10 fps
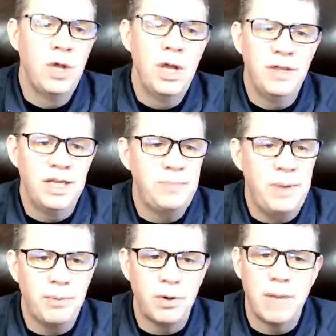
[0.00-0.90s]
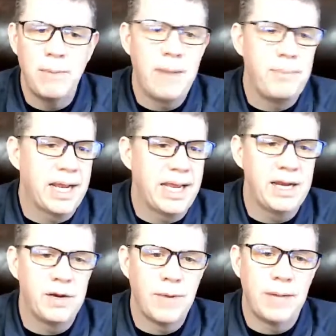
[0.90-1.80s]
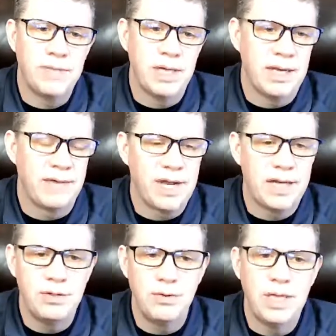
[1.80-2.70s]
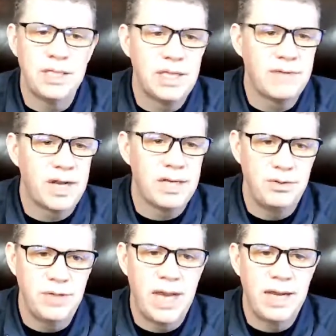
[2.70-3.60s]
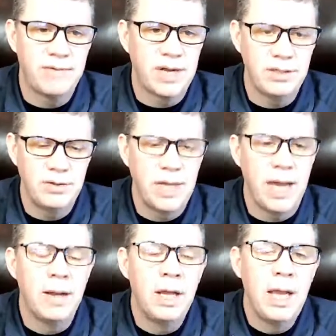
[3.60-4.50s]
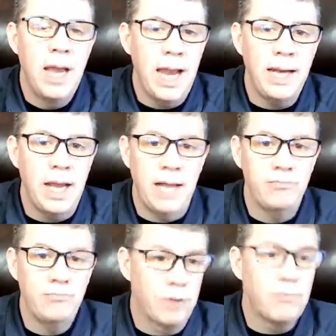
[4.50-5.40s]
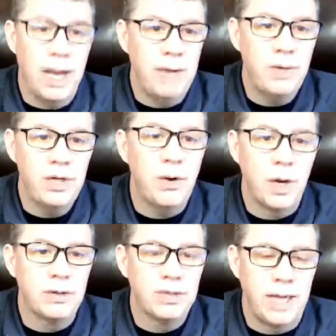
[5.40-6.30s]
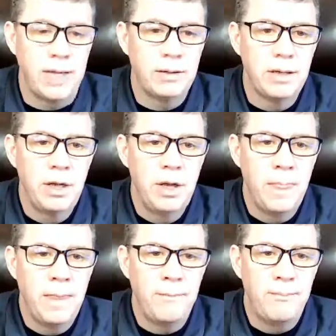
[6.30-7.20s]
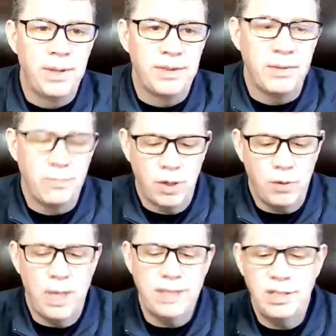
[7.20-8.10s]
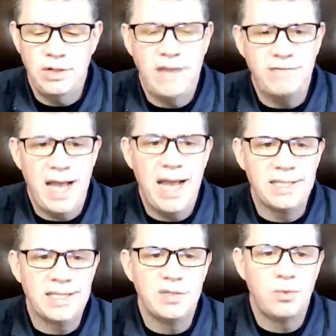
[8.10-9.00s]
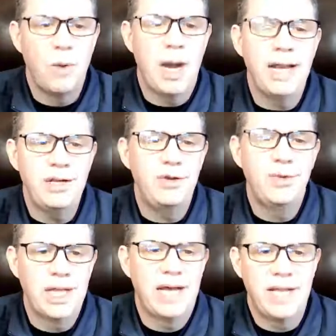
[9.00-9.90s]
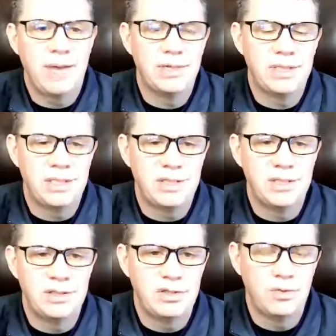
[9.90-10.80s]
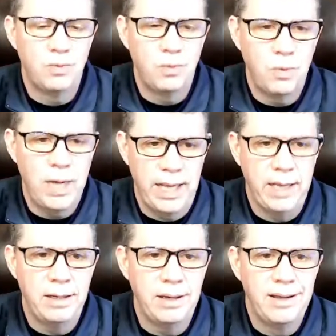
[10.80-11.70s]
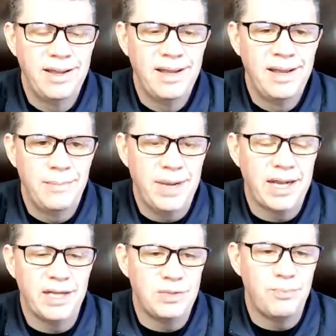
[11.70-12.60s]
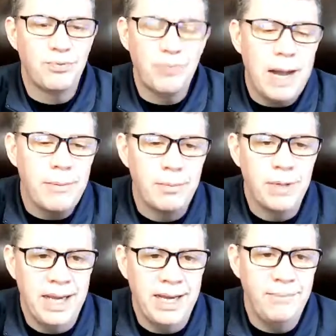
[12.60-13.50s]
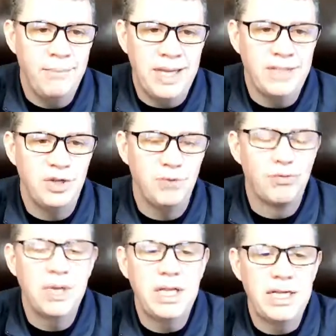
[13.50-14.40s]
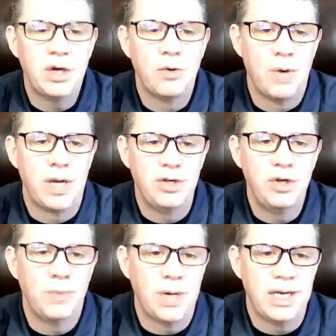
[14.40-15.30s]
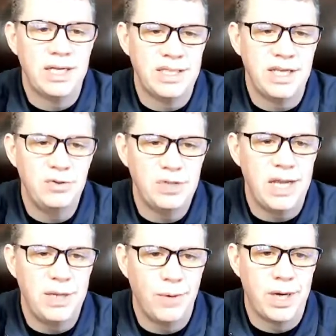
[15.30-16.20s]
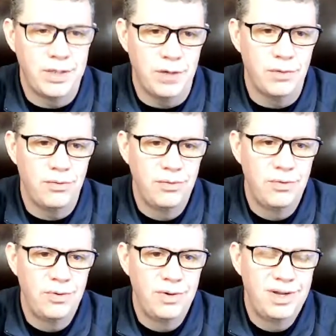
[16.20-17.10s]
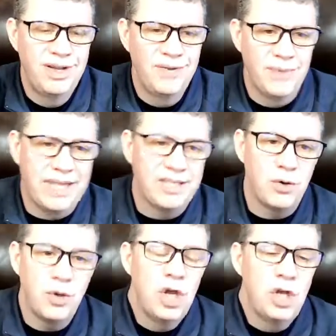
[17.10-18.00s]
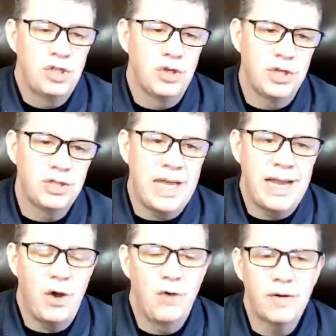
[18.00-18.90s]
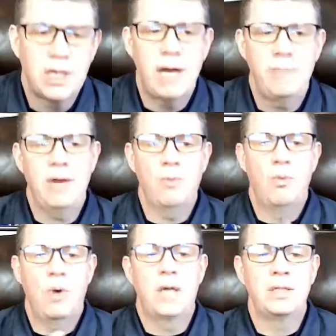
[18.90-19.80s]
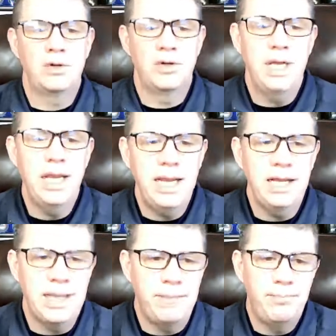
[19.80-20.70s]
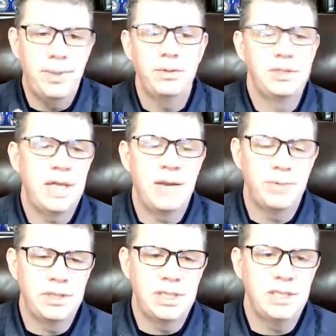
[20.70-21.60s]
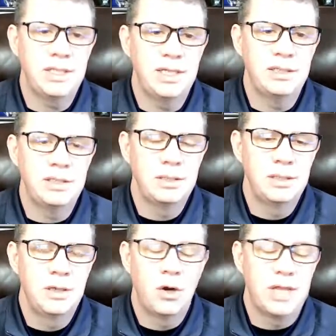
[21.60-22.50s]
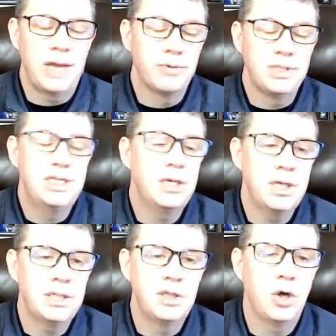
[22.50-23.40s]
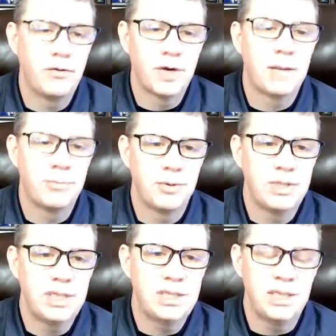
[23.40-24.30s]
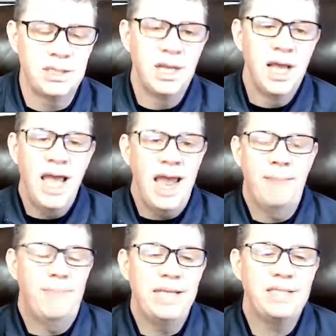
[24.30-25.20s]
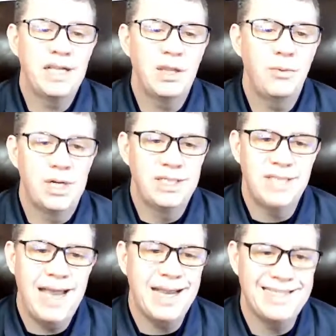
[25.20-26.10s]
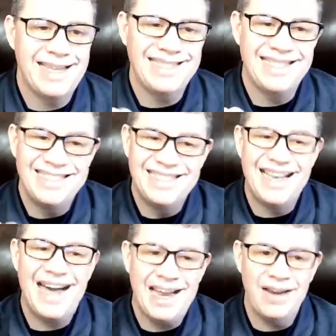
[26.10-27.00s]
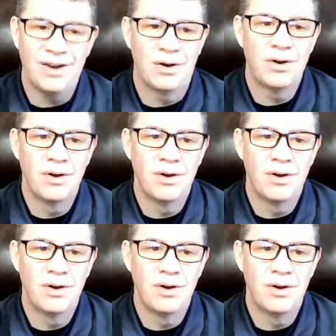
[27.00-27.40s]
these people come up and I get interrupted and I've got to do this and I've got to do that and I've got to do that. And they're right. We don't understand. But the question you have to ask is, why do you allow that resistance to win? Because it probably means you really don't want to do what it is that you say you want to do. Right. So there's that overcoming want or need that builds that resistance or that resilience to overcome the resistance. And basically what it's saying is that desire